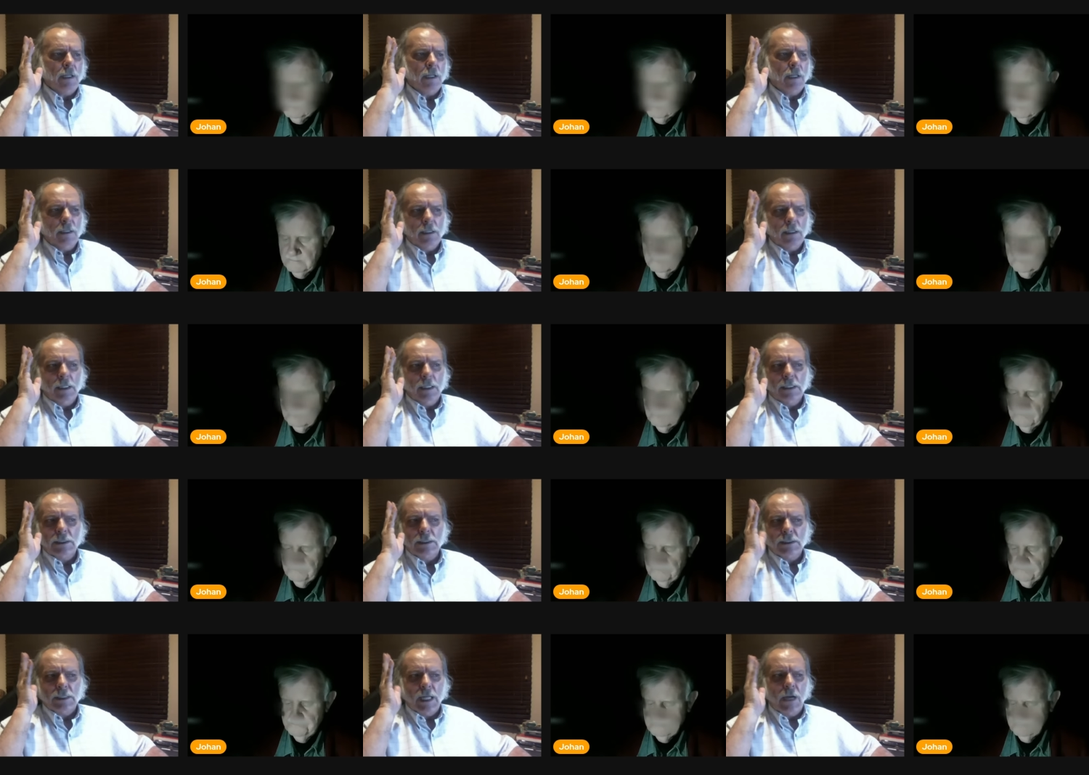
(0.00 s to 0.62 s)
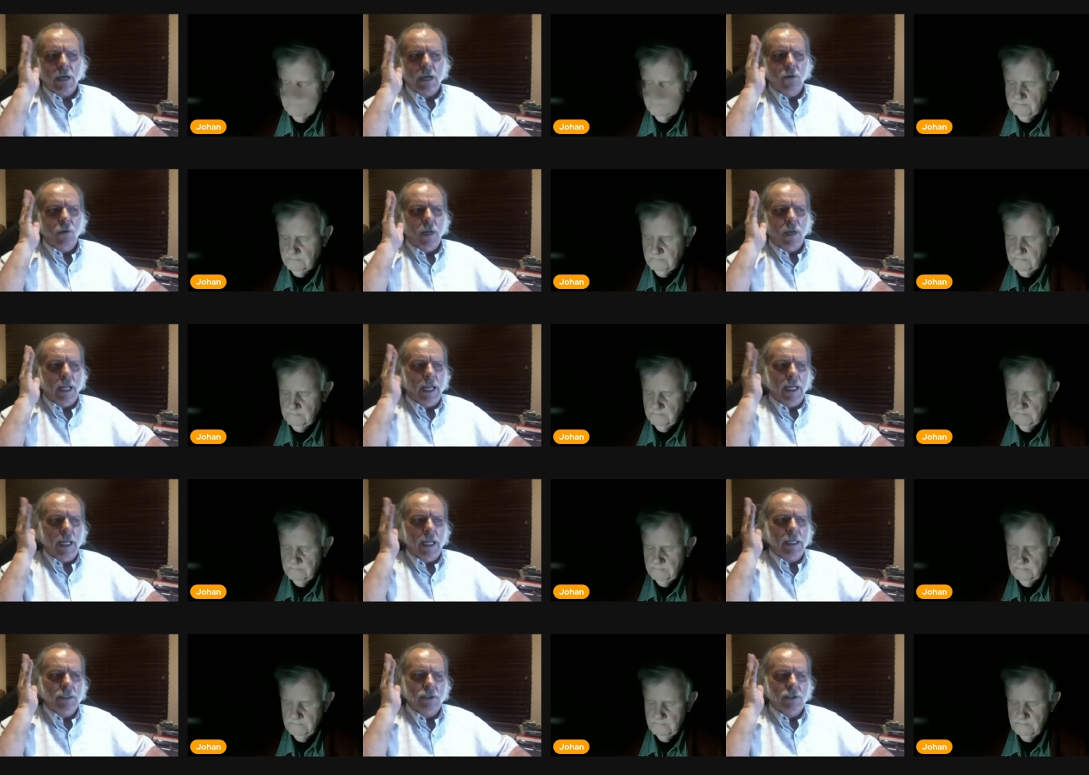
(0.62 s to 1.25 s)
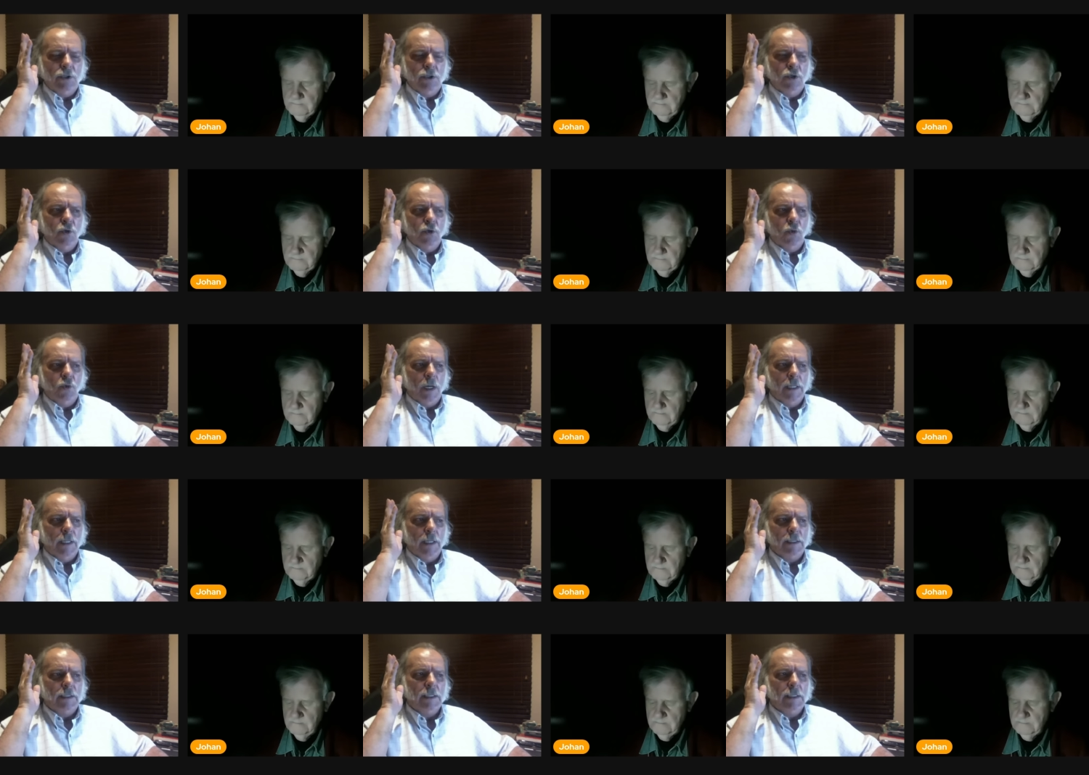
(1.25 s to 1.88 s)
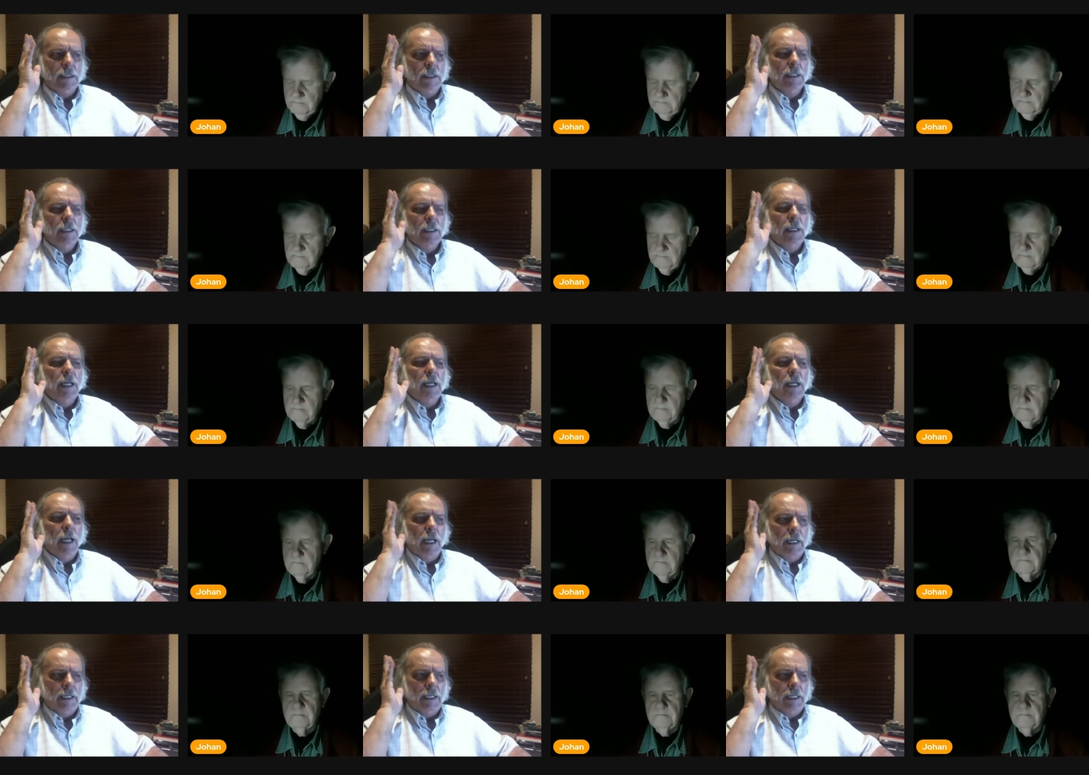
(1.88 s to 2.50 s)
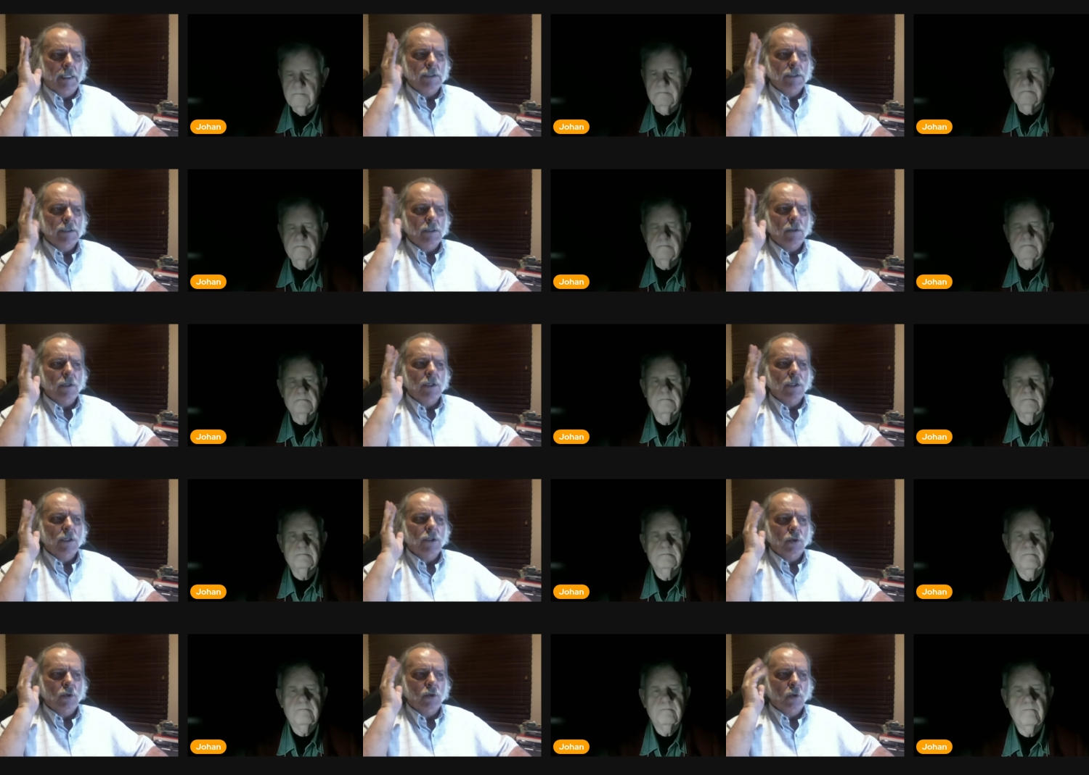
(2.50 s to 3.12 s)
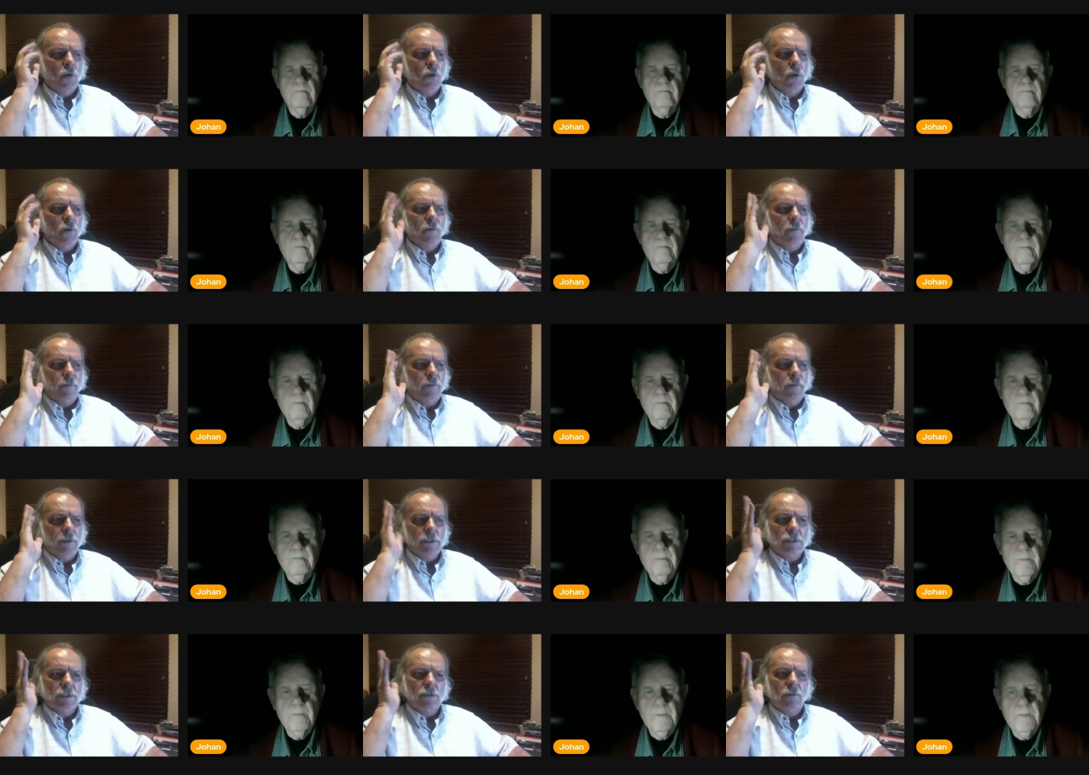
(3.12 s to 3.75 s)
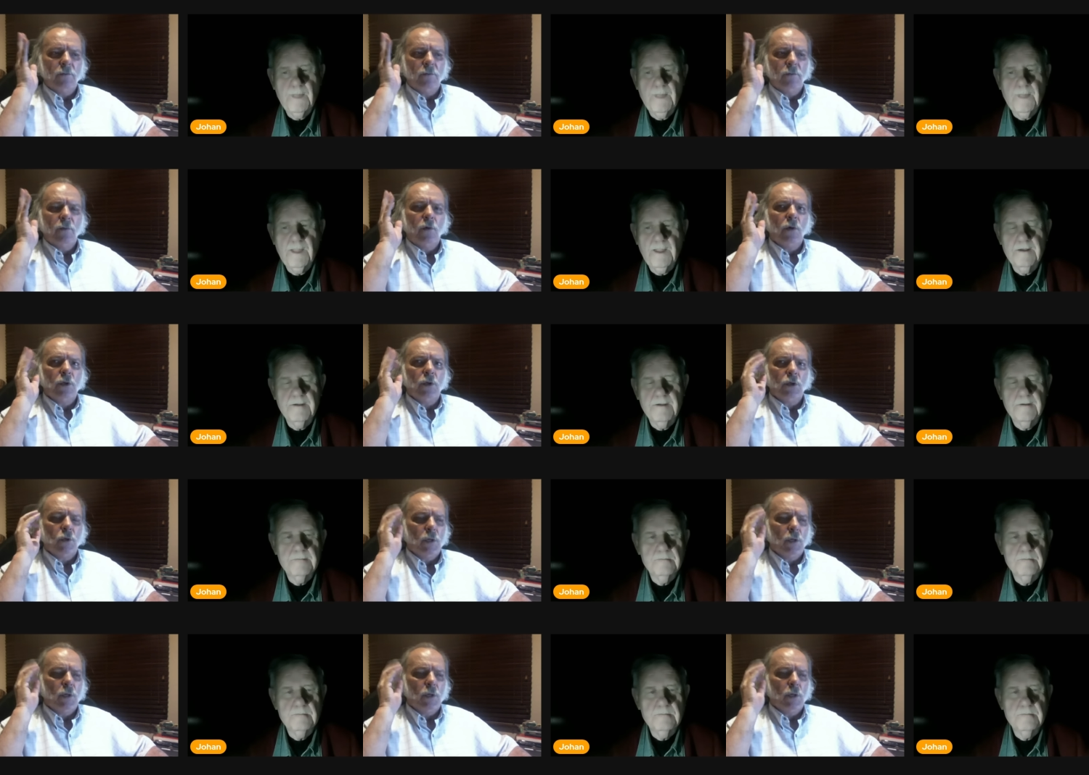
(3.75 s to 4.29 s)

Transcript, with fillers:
Speaker 1: like there's no end to it. And he's going to talk, first of all,